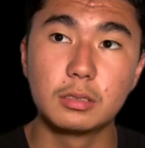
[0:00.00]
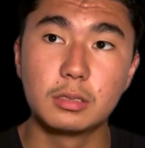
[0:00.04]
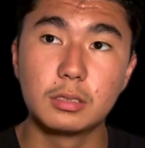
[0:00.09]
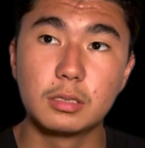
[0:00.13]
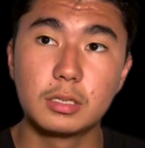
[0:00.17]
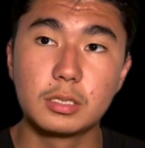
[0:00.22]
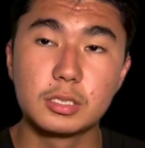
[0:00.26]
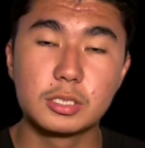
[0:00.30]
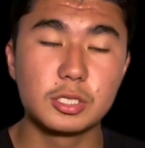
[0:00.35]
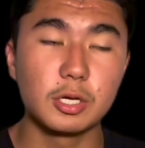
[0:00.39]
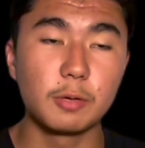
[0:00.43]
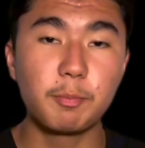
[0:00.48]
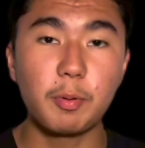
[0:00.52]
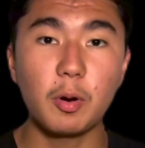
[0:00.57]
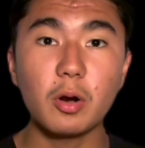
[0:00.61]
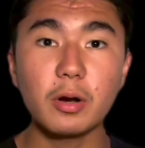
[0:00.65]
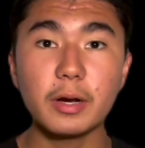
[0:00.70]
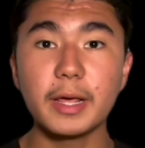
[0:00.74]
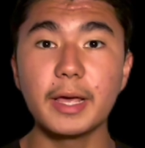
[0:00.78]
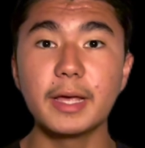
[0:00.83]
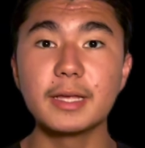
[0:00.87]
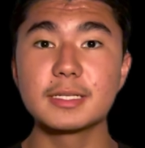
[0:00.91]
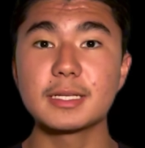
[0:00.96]
So part
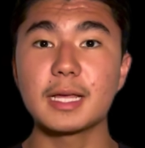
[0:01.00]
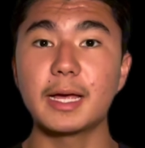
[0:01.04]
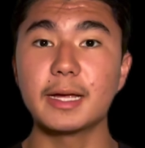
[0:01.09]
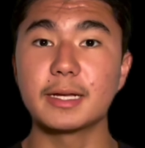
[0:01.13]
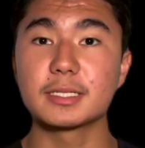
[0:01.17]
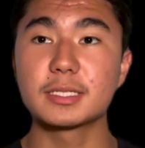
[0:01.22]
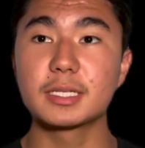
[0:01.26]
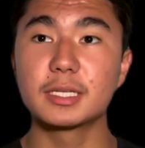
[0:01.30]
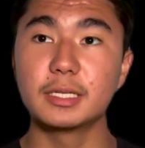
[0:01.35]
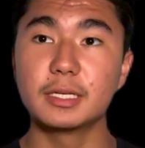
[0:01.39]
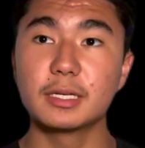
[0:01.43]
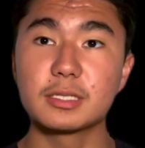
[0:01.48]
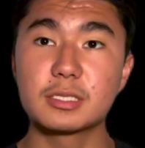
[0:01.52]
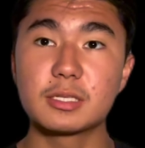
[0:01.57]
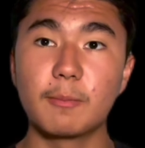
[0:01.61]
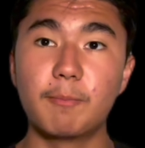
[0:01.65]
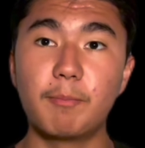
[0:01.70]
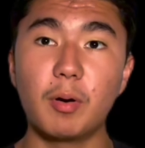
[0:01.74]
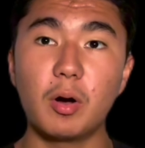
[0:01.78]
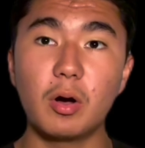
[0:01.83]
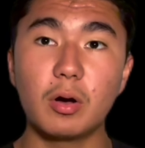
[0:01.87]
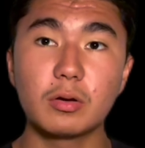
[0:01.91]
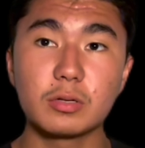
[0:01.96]
A is asking us the
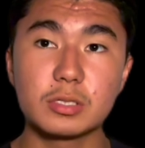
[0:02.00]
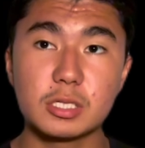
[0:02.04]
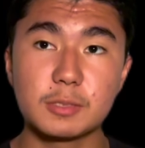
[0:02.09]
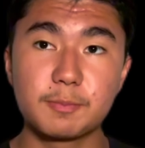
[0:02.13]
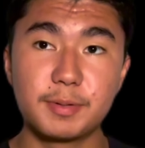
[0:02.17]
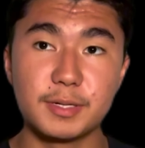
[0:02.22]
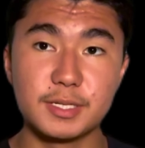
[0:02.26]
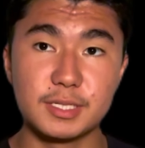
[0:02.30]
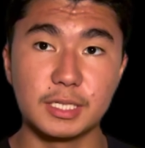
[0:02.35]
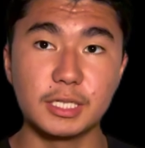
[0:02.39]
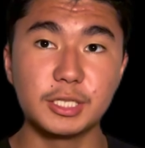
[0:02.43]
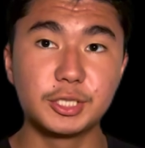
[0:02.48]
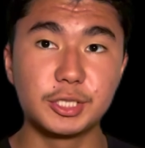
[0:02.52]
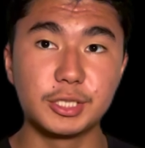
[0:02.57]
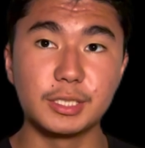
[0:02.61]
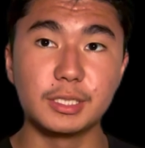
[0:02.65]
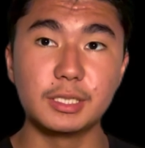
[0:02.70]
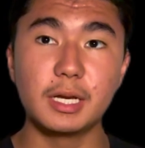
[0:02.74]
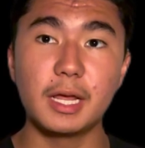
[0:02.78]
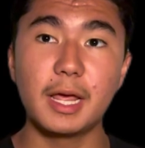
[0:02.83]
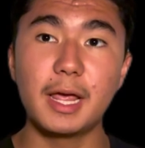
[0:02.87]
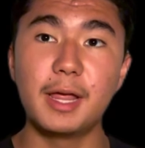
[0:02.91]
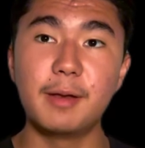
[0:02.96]
ball's position
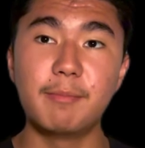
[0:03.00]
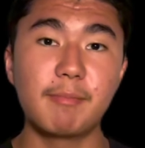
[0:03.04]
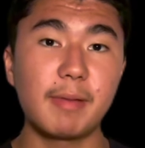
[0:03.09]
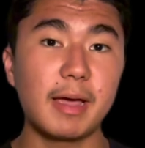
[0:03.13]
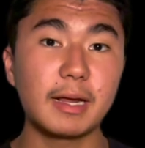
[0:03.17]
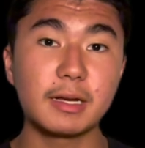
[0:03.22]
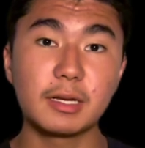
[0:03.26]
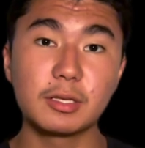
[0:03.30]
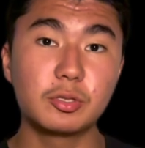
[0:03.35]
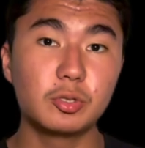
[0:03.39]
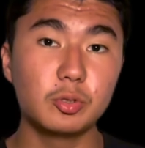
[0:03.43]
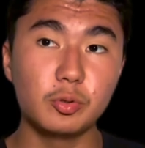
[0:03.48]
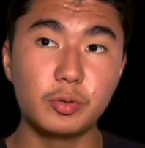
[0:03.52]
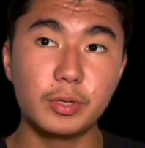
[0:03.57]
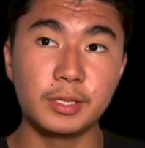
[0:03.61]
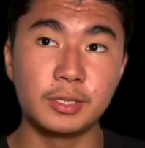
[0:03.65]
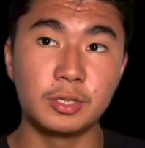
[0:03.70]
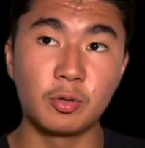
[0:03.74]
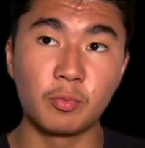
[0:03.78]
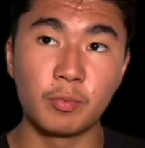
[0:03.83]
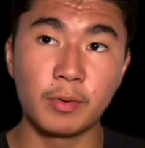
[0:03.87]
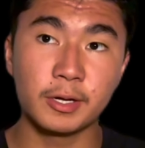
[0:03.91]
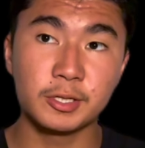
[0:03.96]
and magnitude and
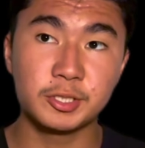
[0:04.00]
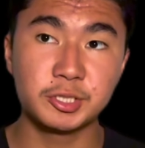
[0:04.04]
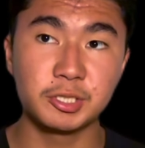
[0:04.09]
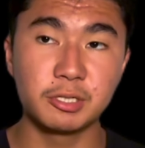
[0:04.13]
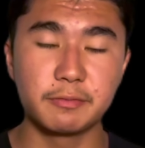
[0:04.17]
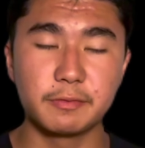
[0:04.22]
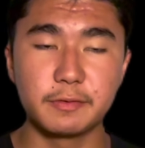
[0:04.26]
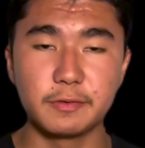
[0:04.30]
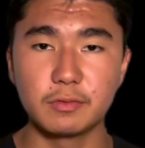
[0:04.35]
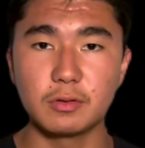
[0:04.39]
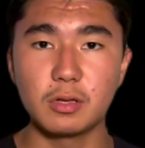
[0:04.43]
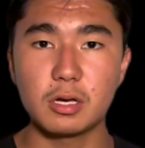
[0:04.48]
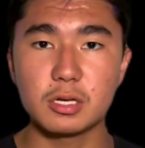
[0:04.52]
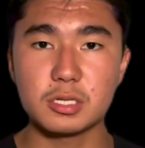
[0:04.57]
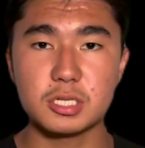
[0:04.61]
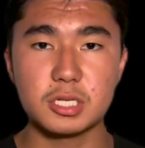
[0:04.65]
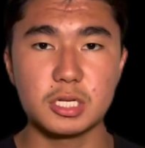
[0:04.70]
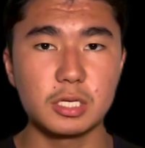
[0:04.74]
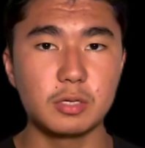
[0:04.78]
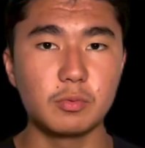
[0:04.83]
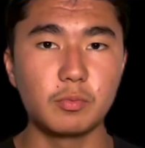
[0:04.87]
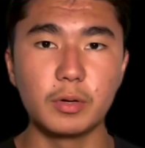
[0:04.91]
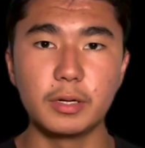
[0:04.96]
direction of the
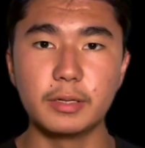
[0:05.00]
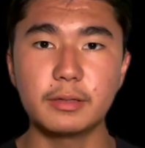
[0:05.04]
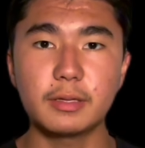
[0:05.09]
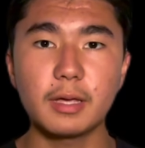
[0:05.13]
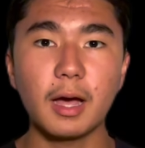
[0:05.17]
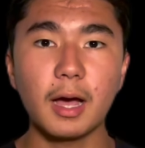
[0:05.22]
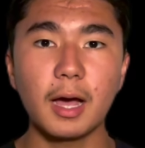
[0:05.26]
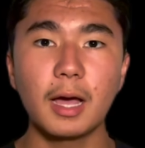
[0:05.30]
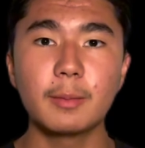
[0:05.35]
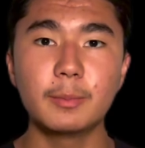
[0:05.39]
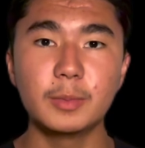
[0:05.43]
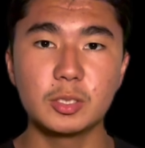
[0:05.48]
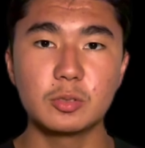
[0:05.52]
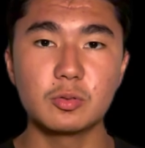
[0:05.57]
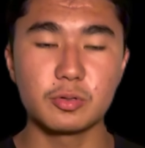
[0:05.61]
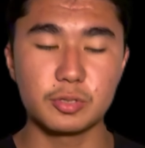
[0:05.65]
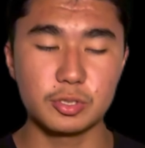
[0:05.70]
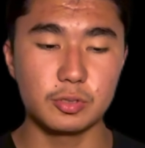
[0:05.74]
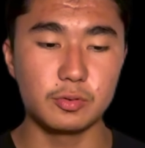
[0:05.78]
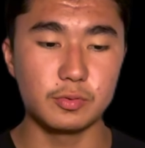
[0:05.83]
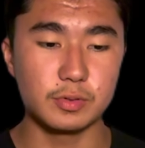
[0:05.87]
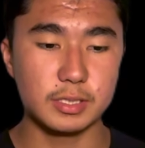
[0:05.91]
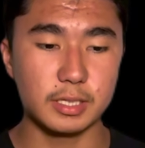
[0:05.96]
velocity when time equals
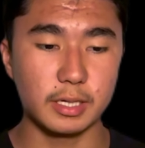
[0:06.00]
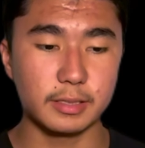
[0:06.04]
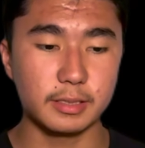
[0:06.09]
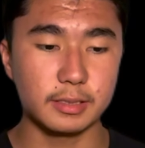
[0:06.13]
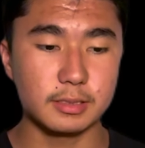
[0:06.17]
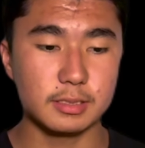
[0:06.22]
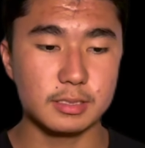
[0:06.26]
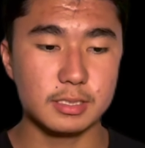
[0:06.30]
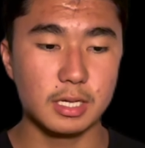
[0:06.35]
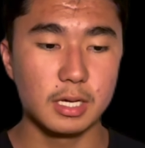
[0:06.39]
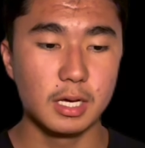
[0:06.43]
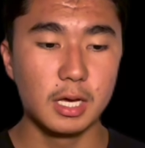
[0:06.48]
2 seconds.